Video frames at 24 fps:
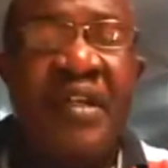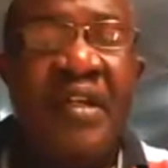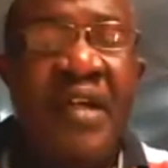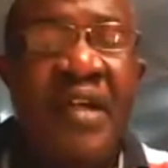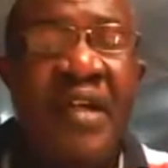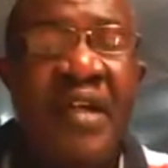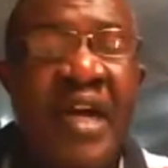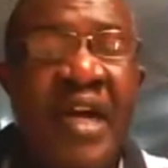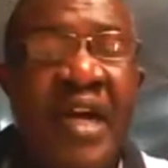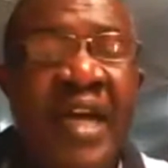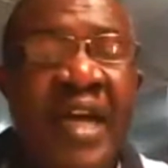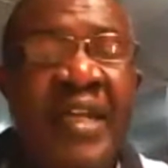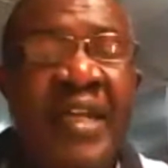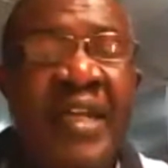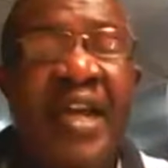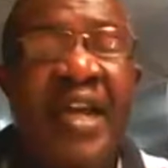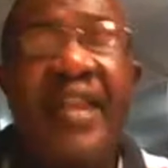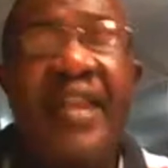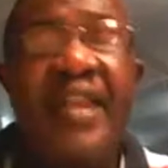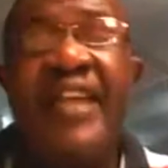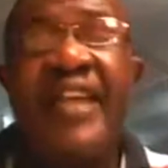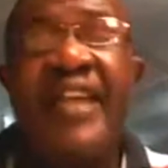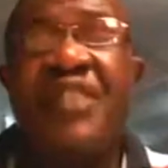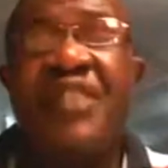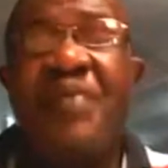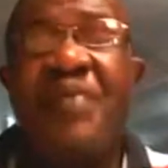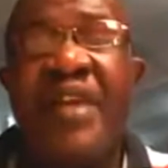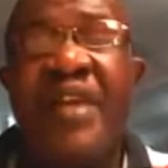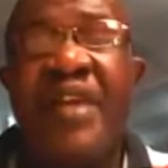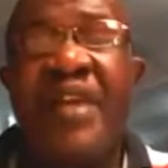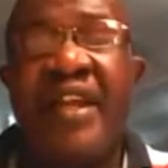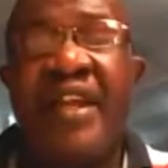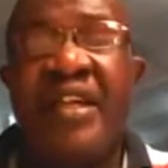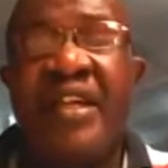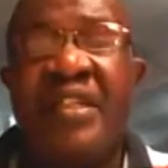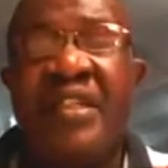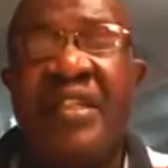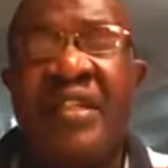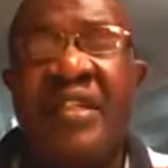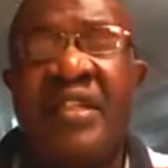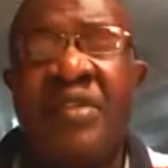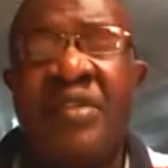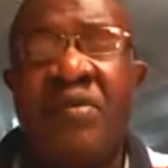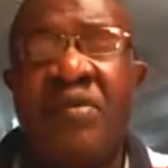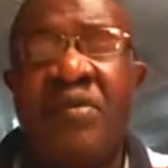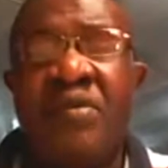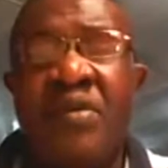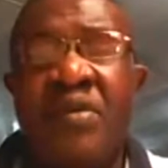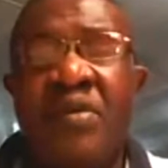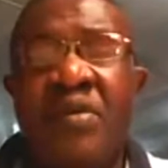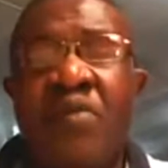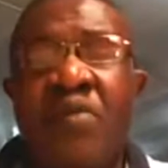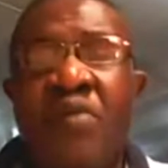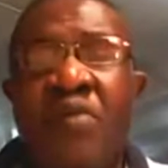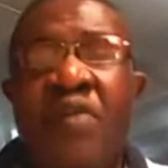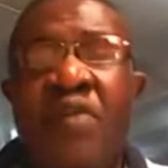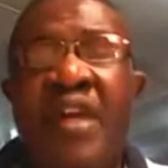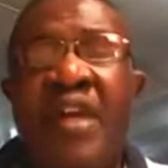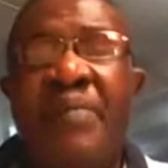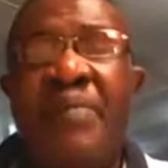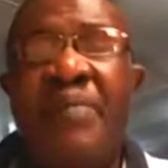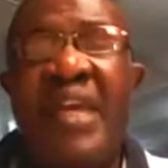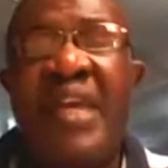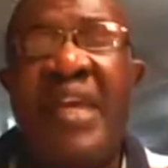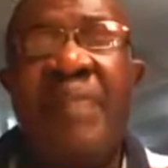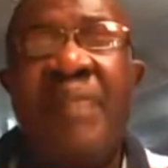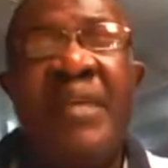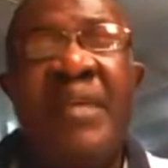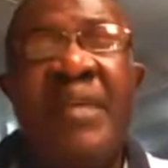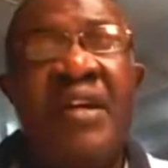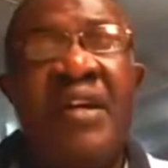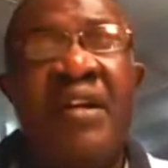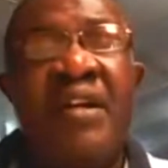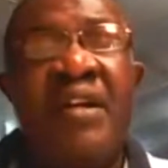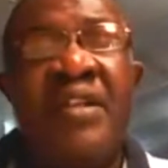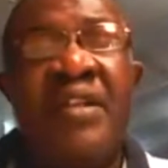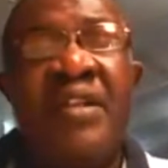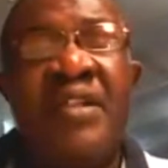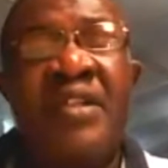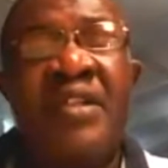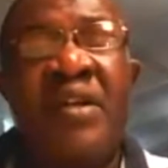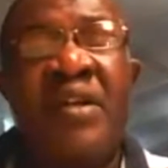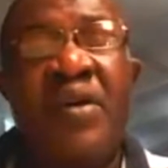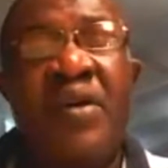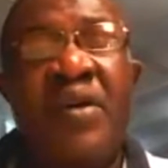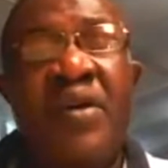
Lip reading: And that experience is what makes me understand, oh,